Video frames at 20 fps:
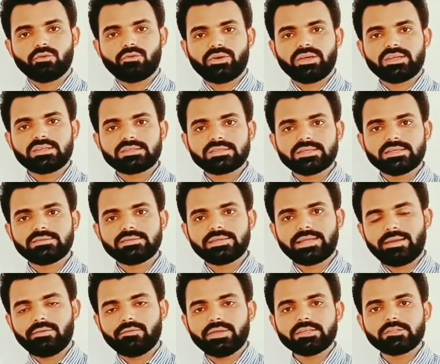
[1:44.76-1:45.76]
First is
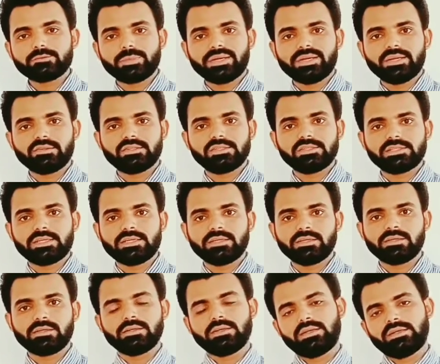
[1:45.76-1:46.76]
investment
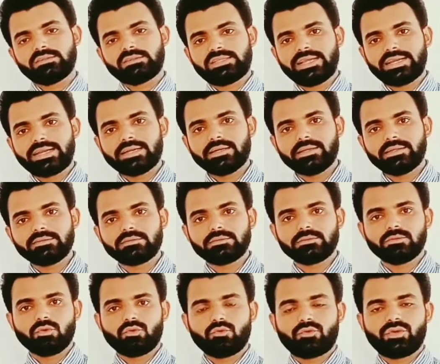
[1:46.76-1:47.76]
decision, second is
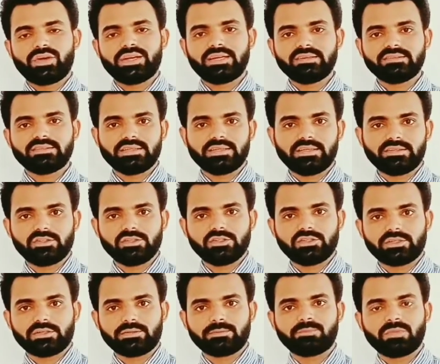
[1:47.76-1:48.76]
financing
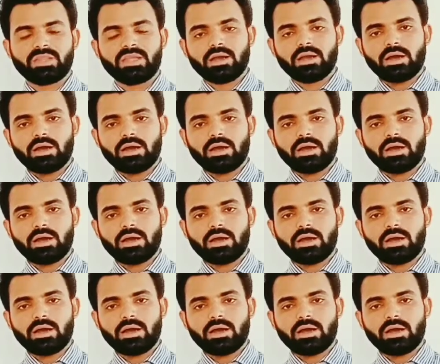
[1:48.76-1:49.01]
decision.